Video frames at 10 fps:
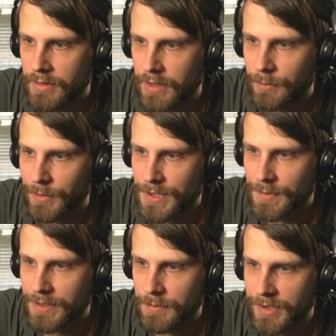Wish we
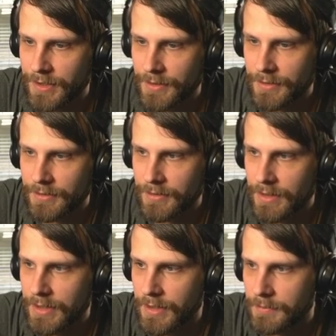could play this,
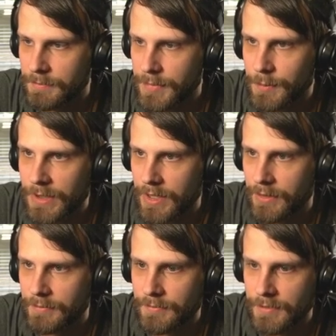but we
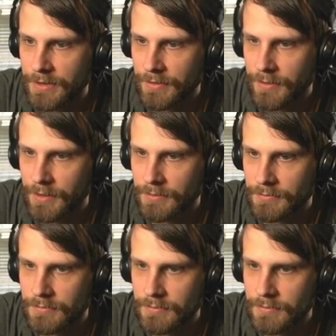can't. That's fine.
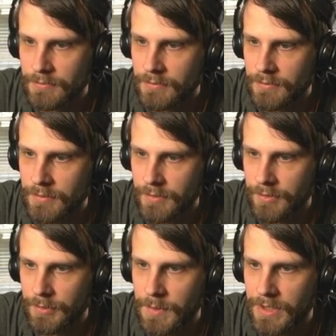
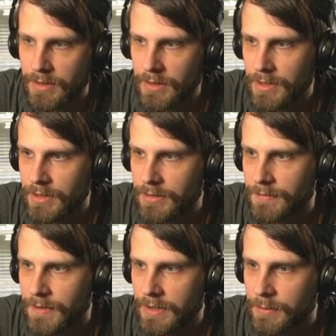So we can Guardian of
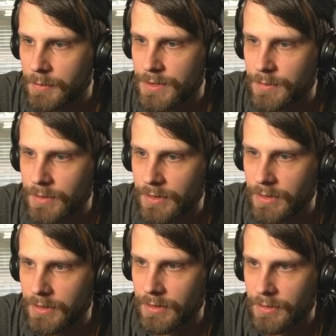Faith, which
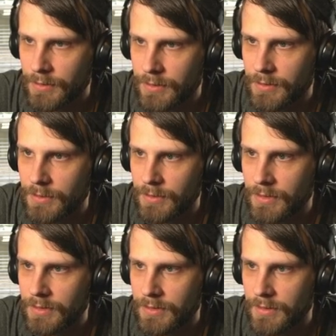would crew
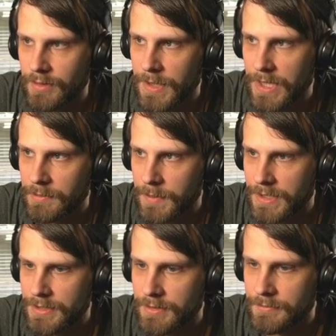the Bankbuster.